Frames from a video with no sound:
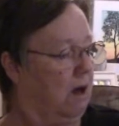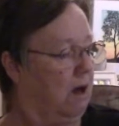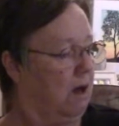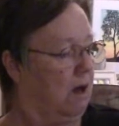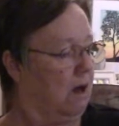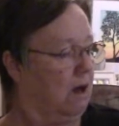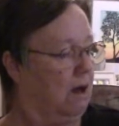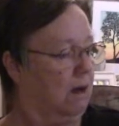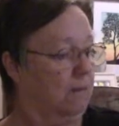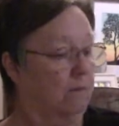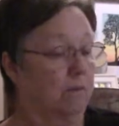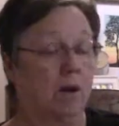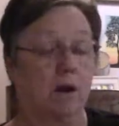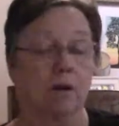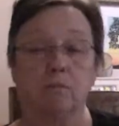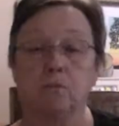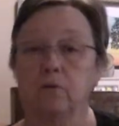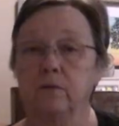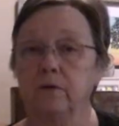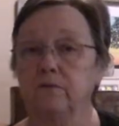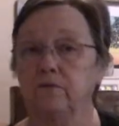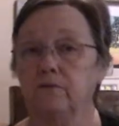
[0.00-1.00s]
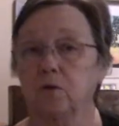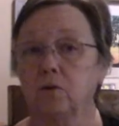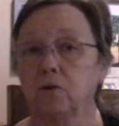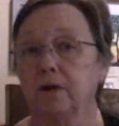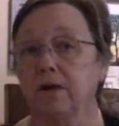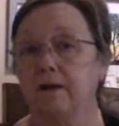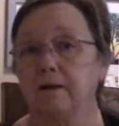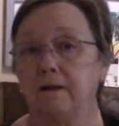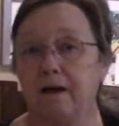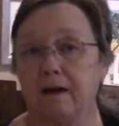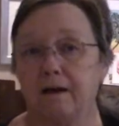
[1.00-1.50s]
I'm
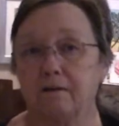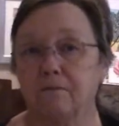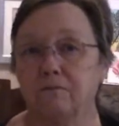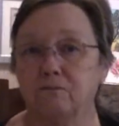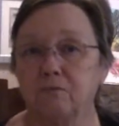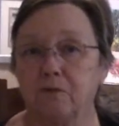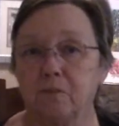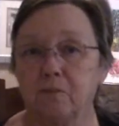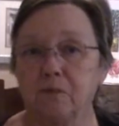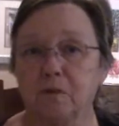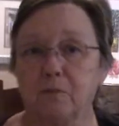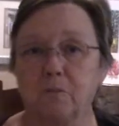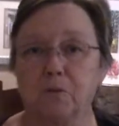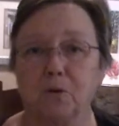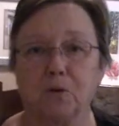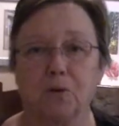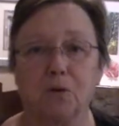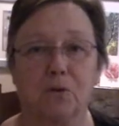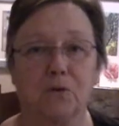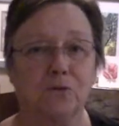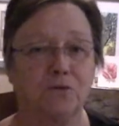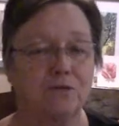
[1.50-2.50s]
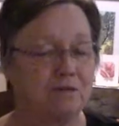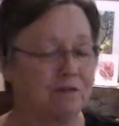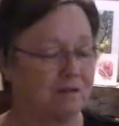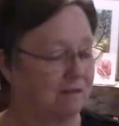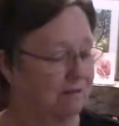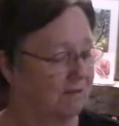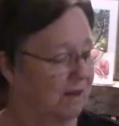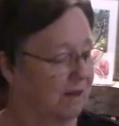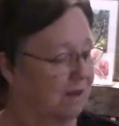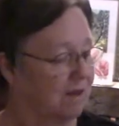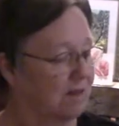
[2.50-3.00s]
reverting now from the burls
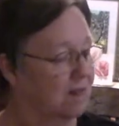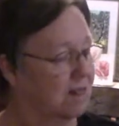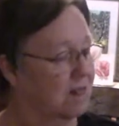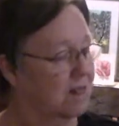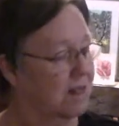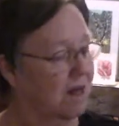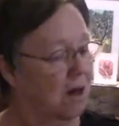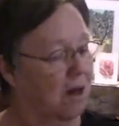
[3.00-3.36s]
to this,